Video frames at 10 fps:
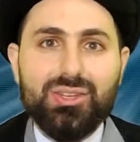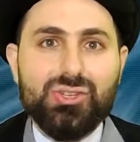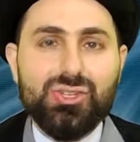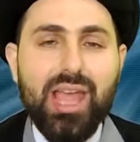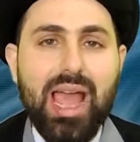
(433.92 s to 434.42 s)

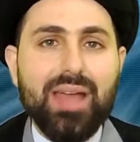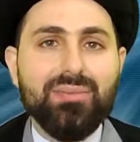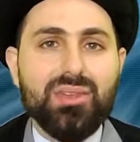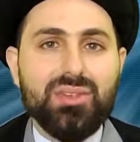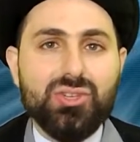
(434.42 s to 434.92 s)
She
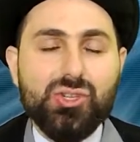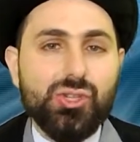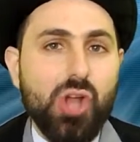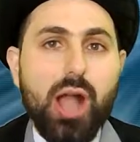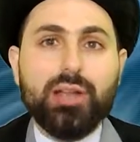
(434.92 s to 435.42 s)
had this
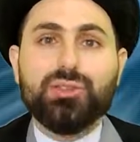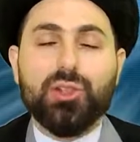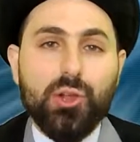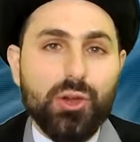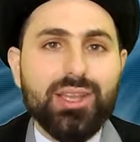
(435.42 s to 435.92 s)

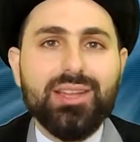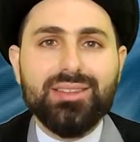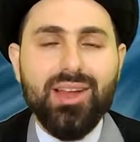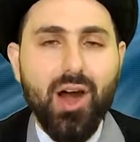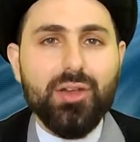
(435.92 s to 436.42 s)
shocked look
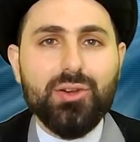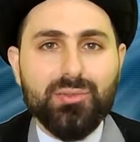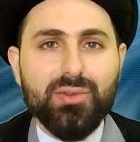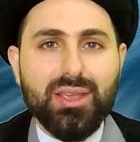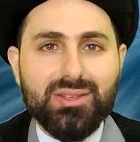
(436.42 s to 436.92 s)
on her
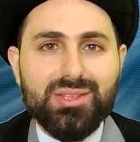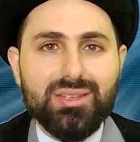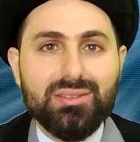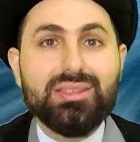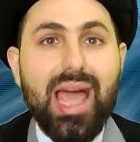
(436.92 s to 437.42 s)
face.
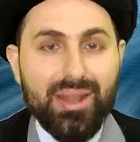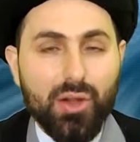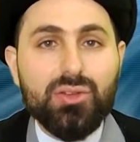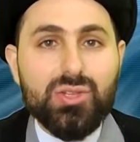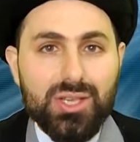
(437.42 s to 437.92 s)
Dad,
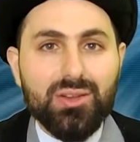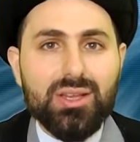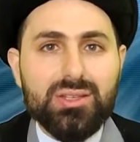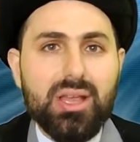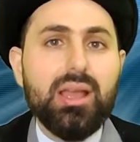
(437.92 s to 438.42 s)
are you
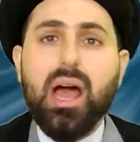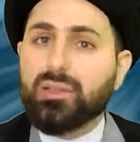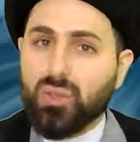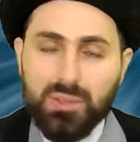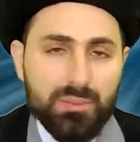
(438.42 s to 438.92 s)
serious? I
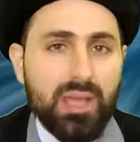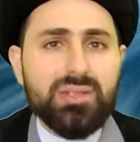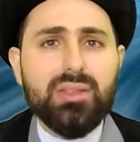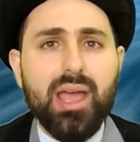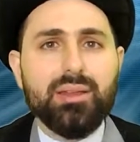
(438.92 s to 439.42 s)
told him,
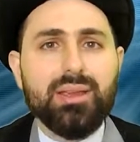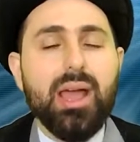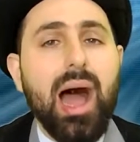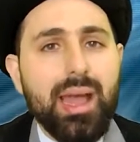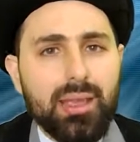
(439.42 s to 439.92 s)
yes, daddy,
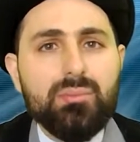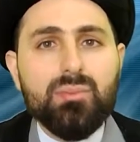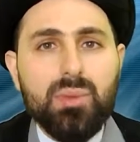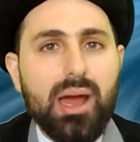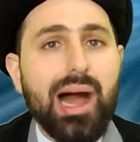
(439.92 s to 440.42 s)
I
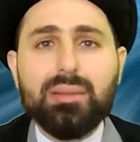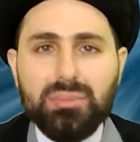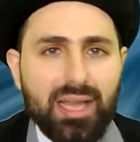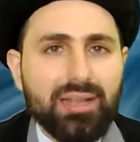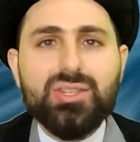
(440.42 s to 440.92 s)
am, I
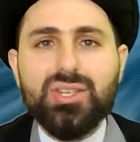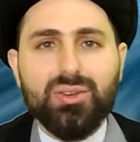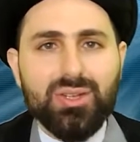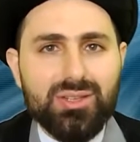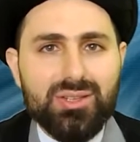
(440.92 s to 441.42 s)
am dead
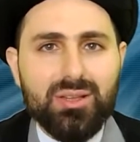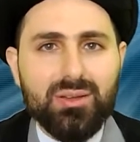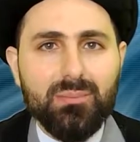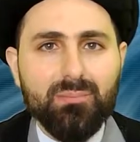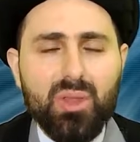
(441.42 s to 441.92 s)
serious.
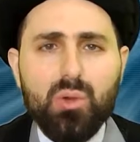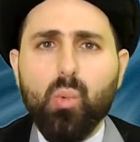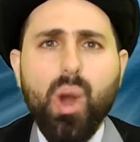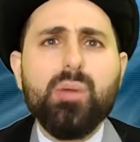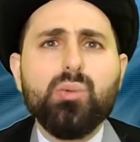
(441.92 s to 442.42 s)

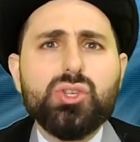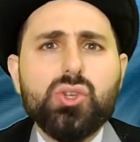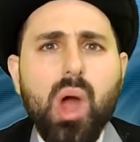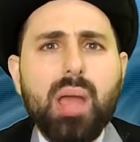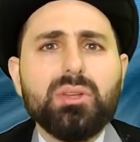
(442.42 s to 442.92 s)
Why would
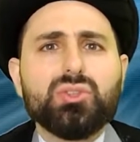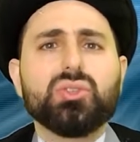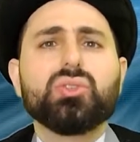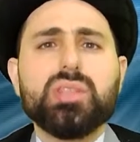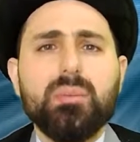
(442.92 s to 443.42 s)
you want me to
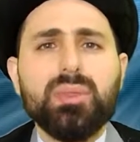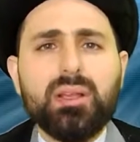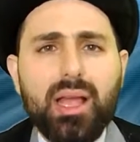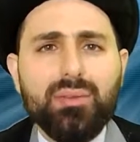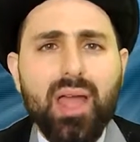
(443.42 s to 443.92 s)
do something
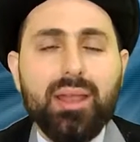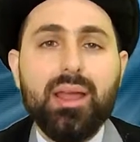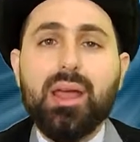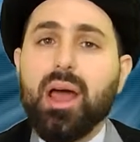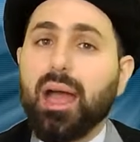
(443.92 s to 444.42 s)
like that?
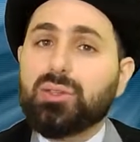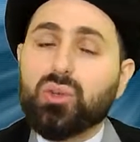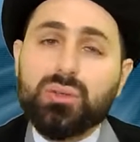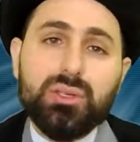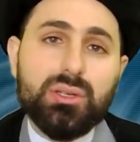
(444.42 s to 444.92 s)
I
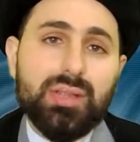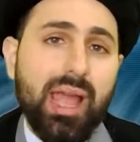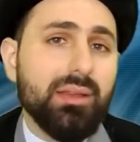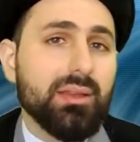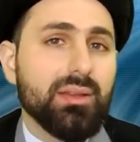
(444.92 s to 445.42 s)
told her,
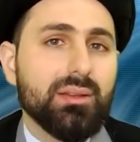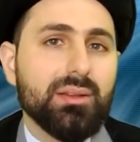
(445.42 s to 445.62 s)
daddy,